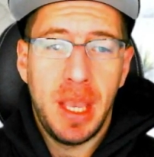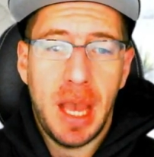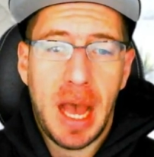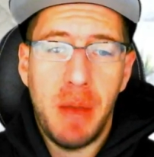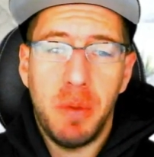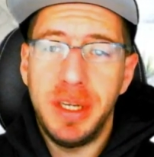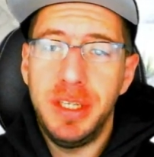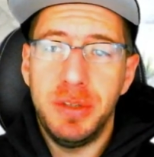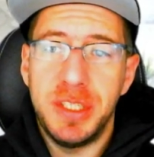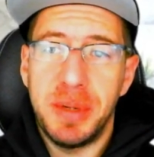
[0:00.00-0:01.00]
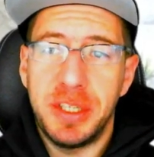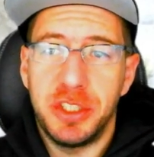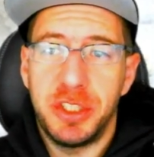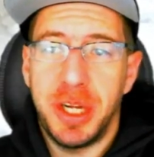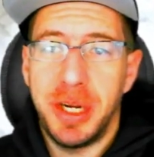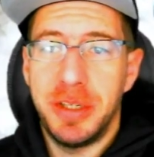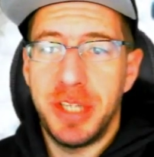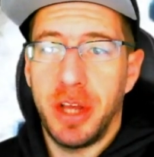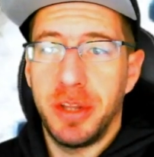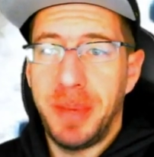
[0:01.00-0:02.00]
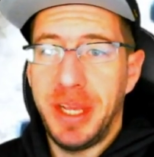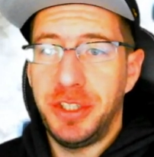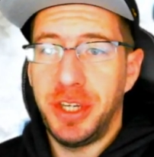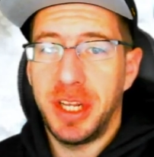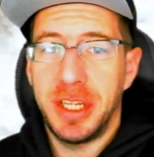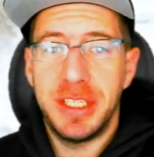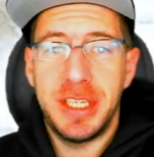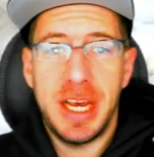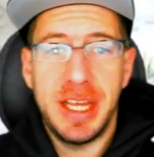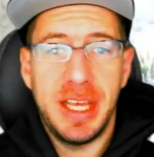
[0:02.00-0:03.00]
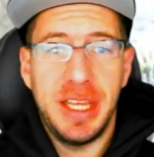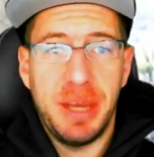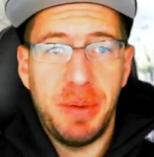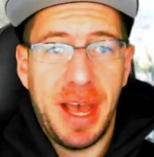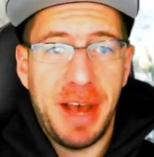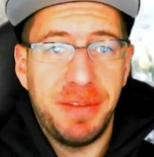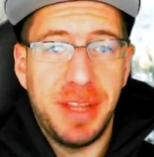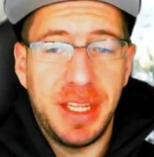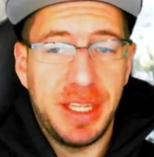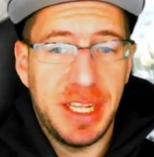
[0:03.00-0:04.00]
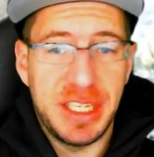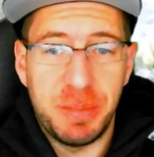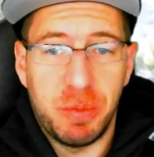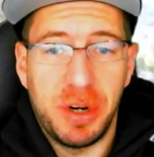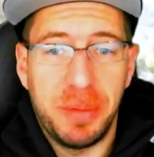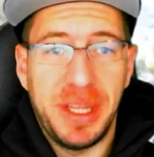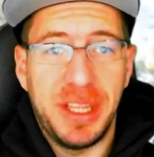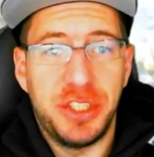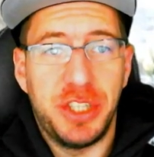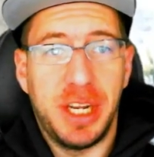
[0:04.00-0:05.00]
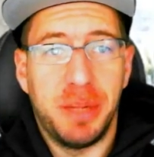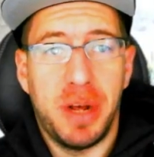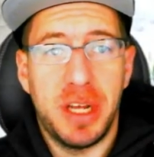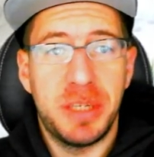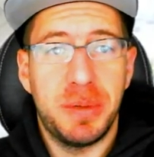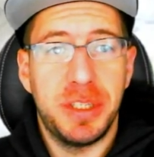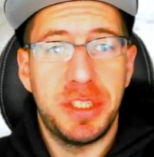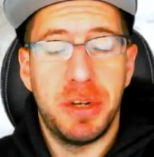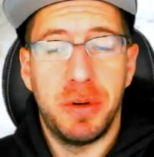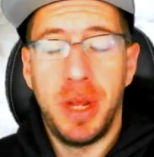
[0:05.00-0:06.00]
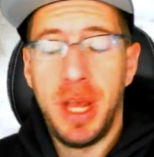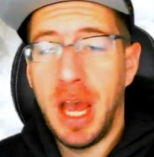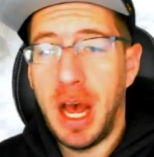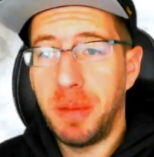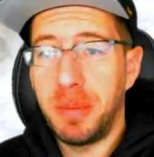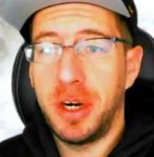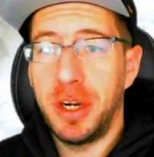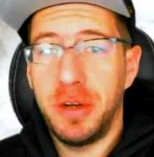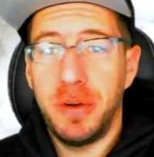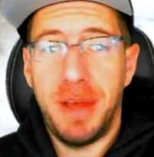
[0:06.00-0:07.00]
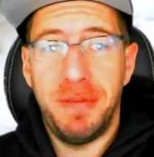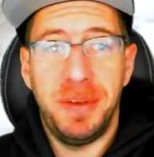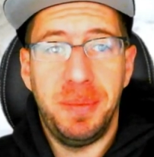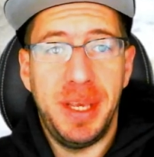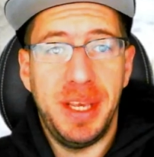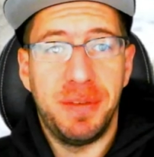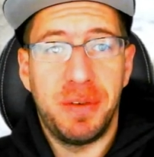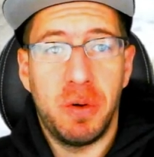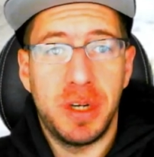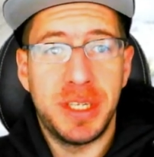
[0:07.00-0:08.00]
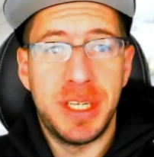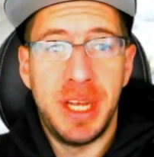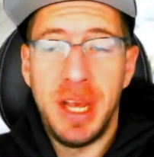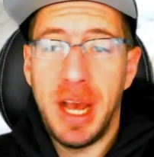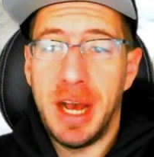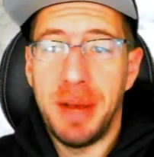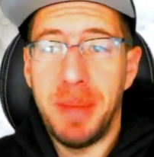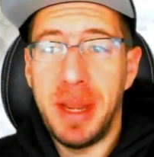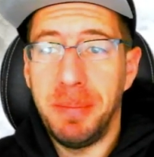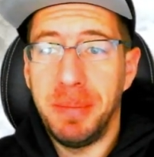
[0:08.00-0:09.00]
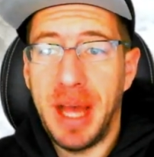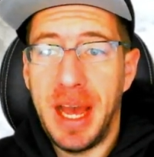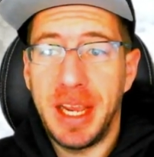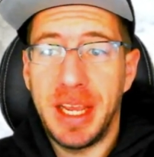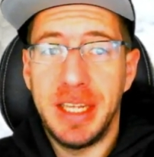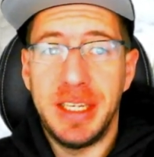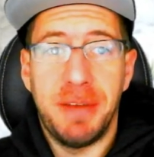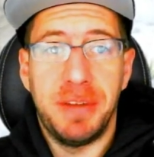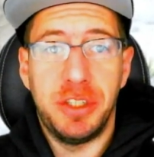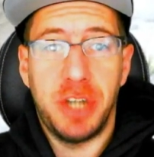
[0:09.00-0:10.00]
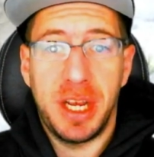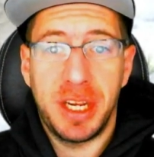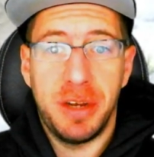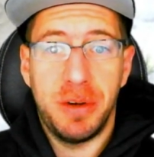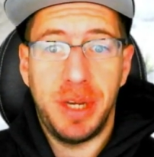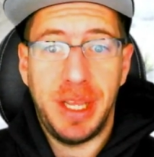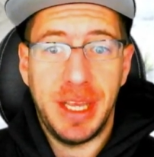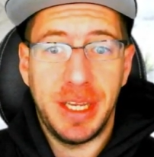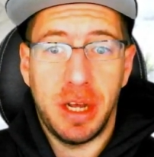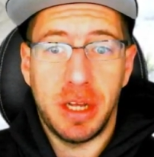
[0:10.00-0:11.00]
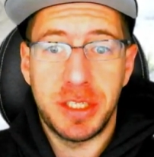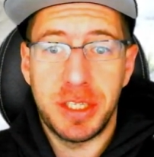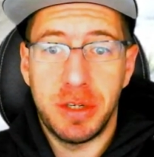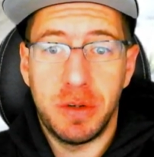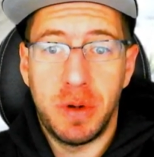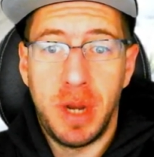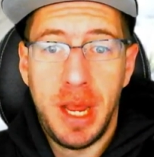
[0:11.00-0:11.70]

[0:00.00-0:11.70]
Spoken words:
I want to do a special shout out to all the Patreons that we have that support and make this channel possible. So Alberto, MVP, of course, Men in Black, Devin Drago, and also